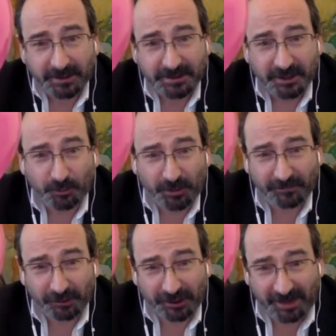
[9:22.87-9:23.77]
So we've
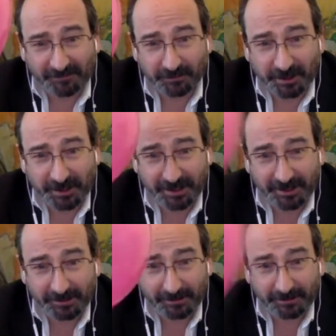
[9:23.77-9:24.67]
got to get from
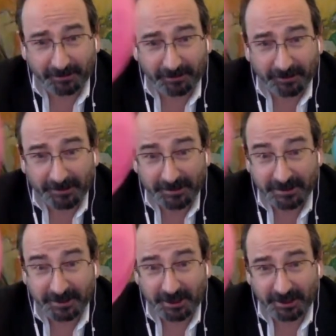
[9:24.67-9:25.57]
here
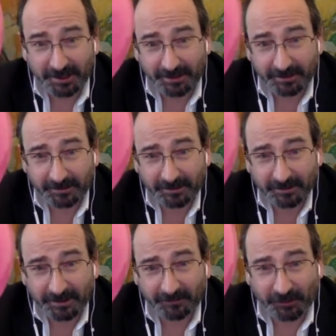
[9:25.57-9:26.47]
to here
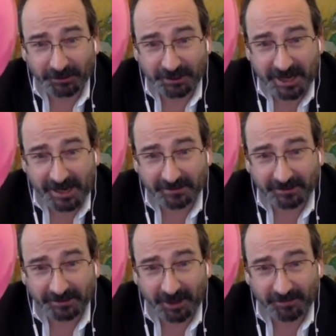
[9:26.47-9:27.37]
if we're going to tackle
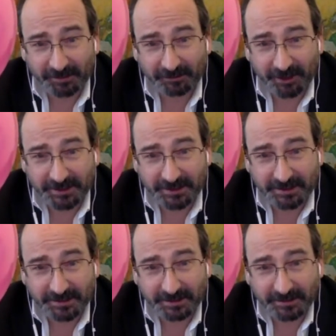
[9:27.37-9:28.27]
the climate crisis,